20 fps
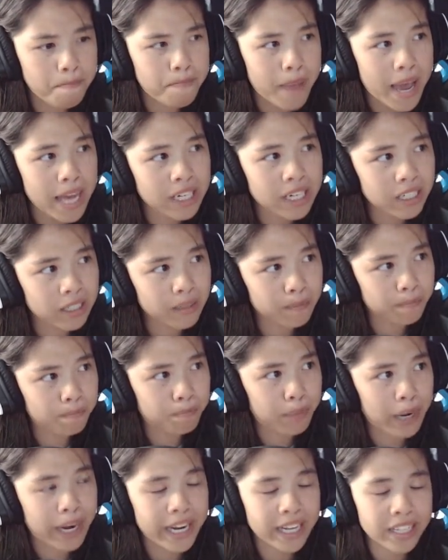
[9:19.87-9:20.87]
better
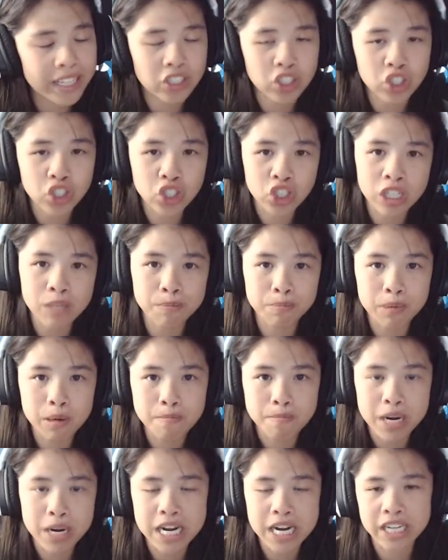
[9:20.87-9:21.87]
brands, cheaper
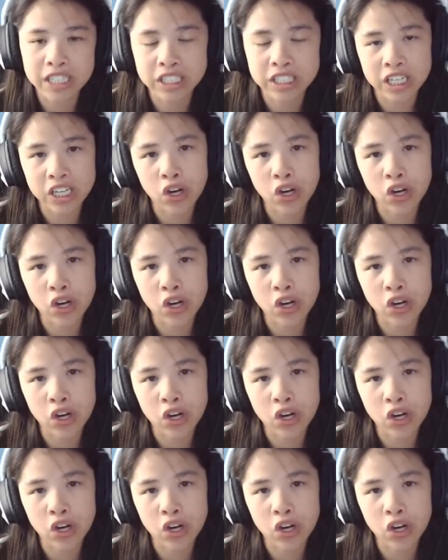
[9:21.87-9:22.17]
brands,